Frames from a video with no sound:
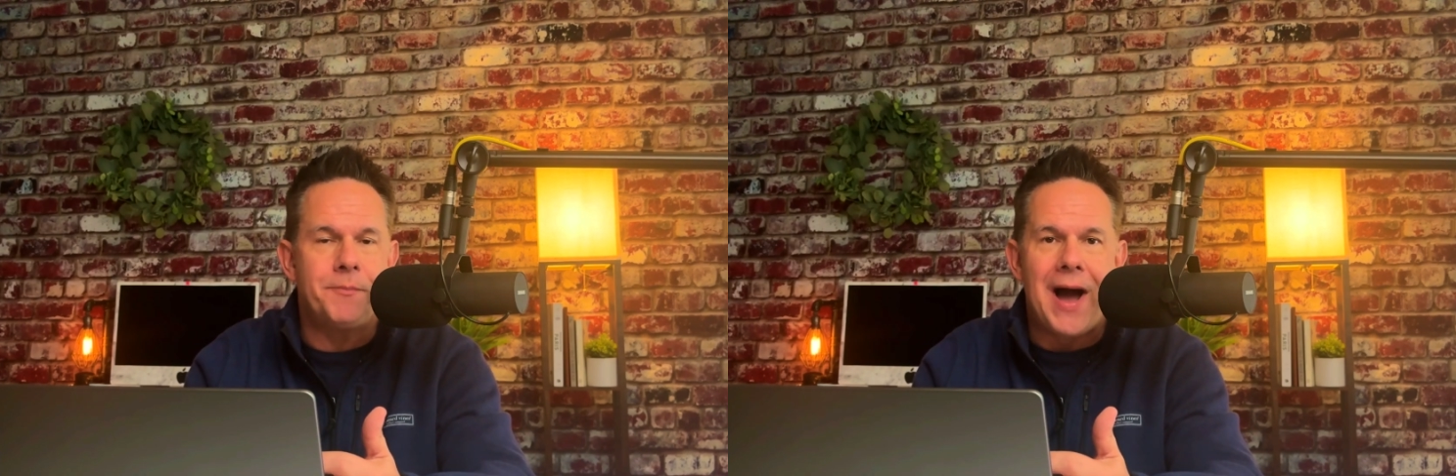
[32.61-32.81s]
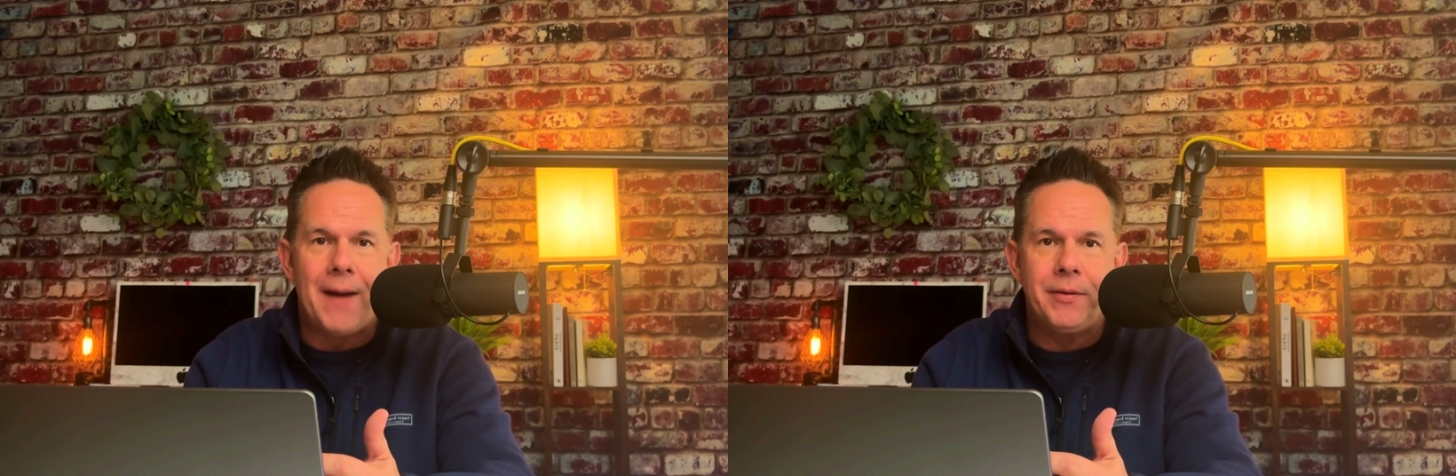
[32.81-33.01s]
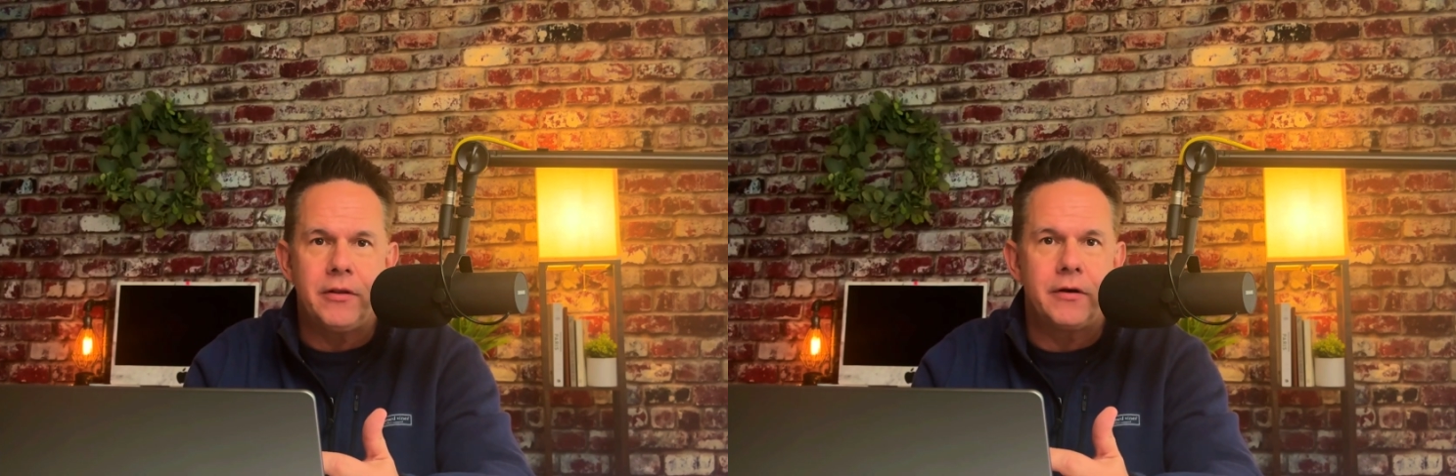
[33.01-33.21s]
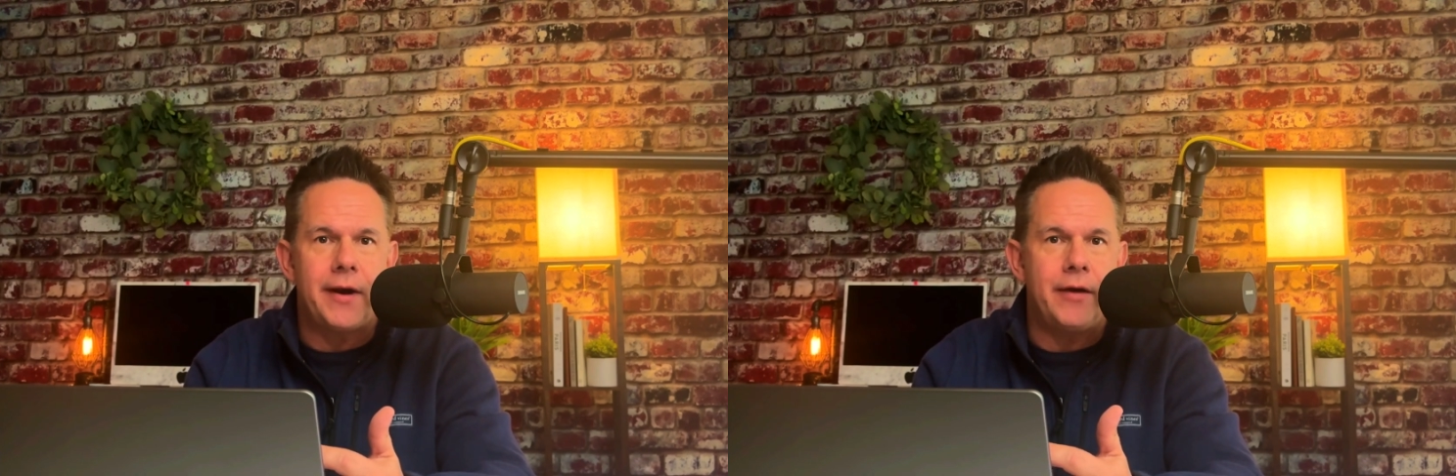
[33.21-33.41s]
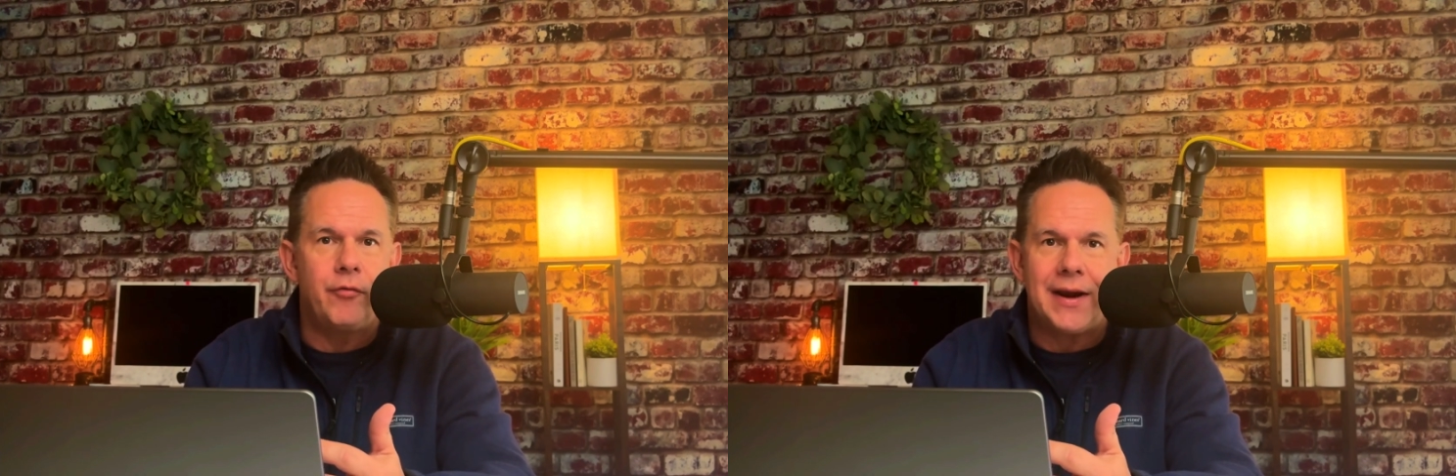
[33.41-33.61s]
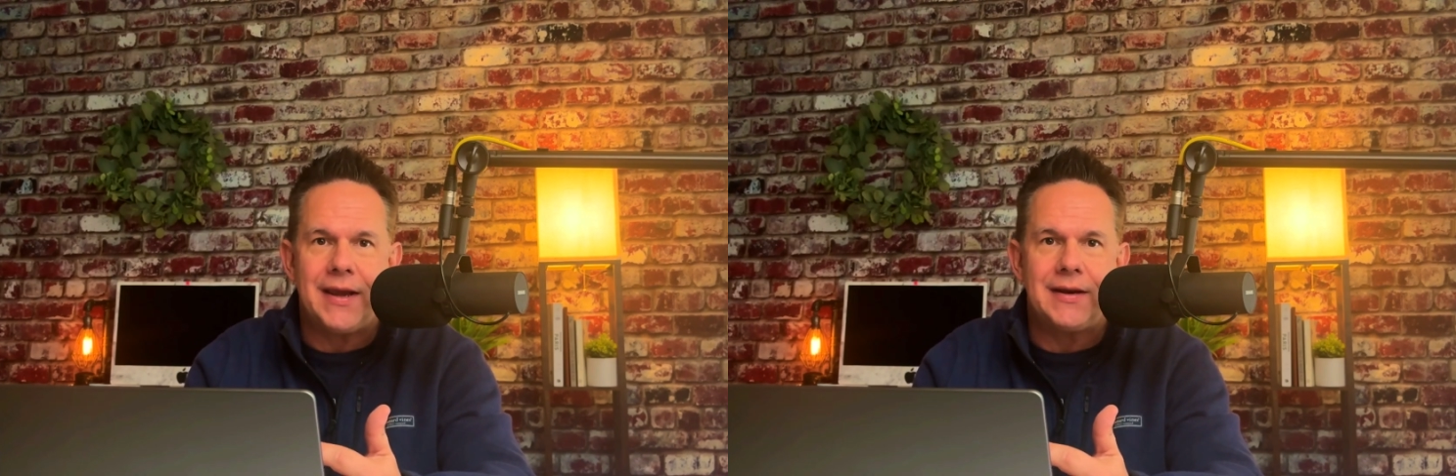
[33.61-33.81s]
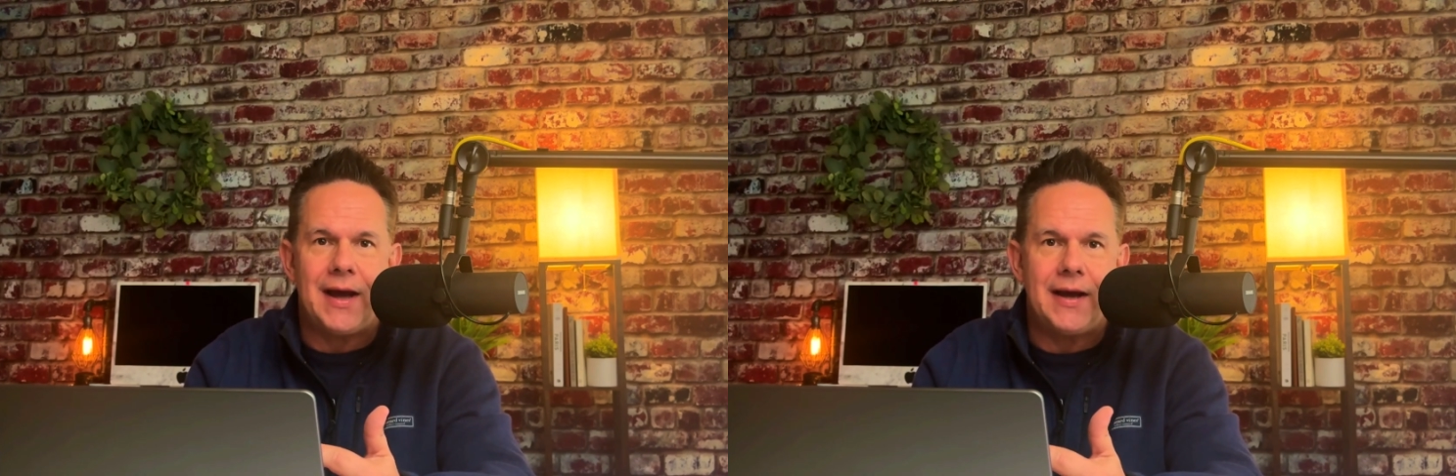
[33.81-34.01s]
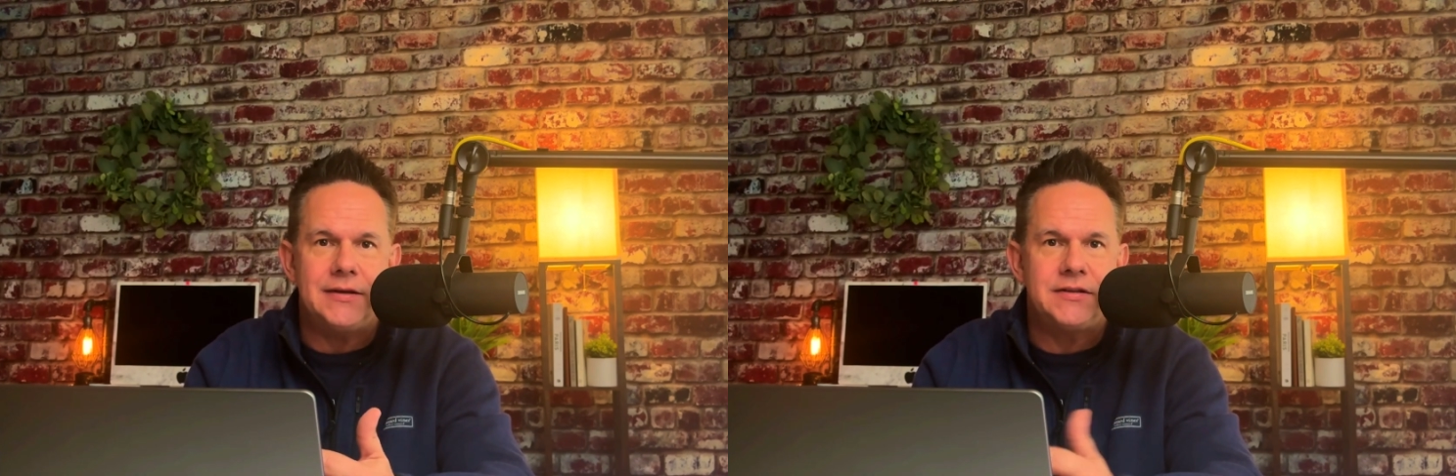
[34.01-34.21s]
popular and
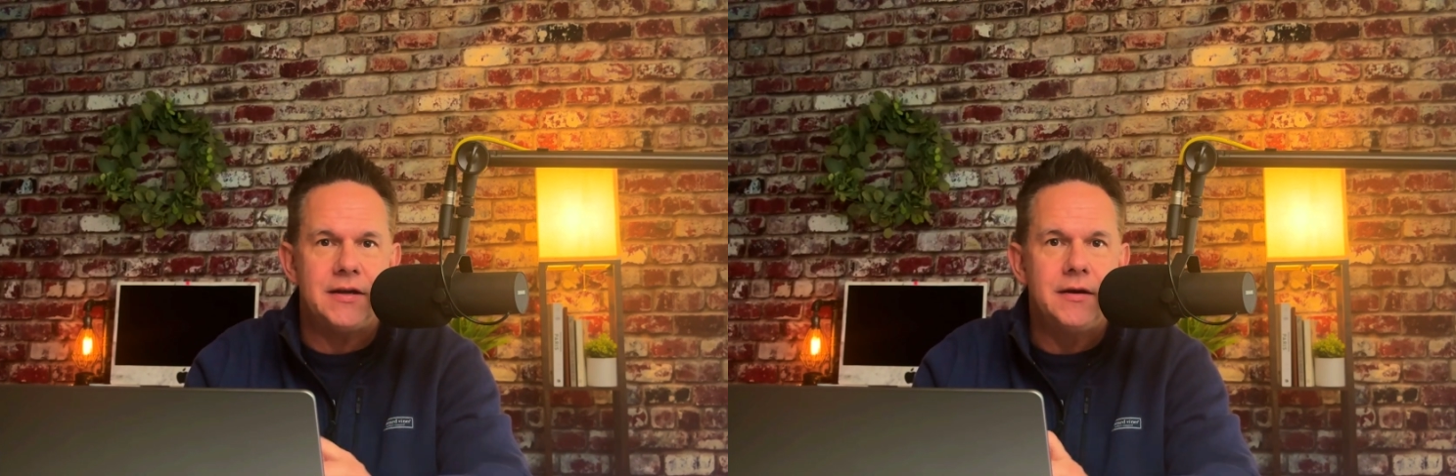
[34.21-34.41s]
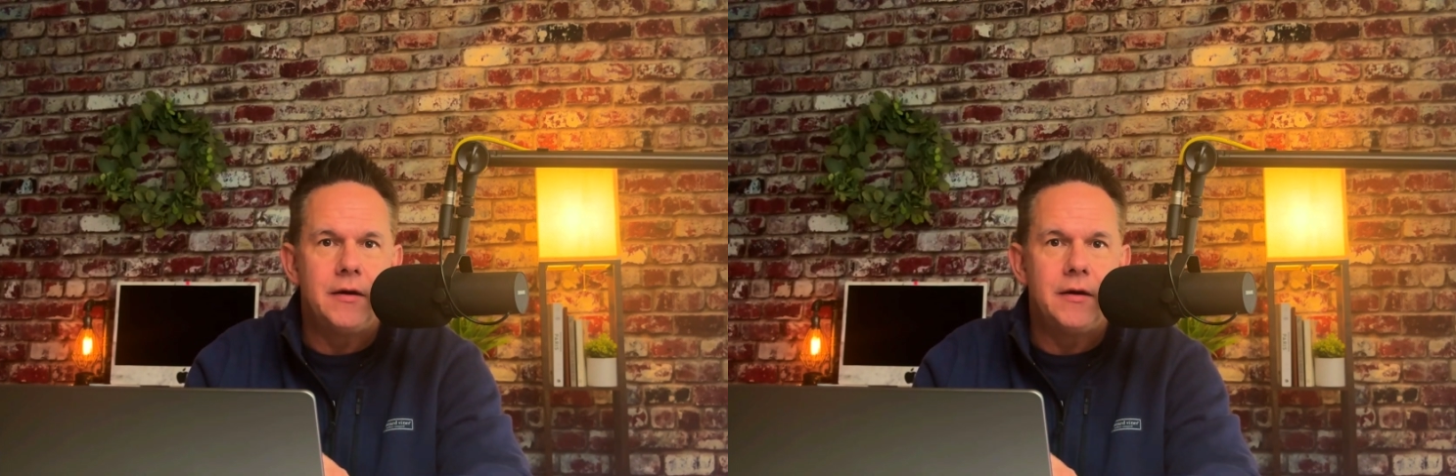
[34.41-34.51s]
recognized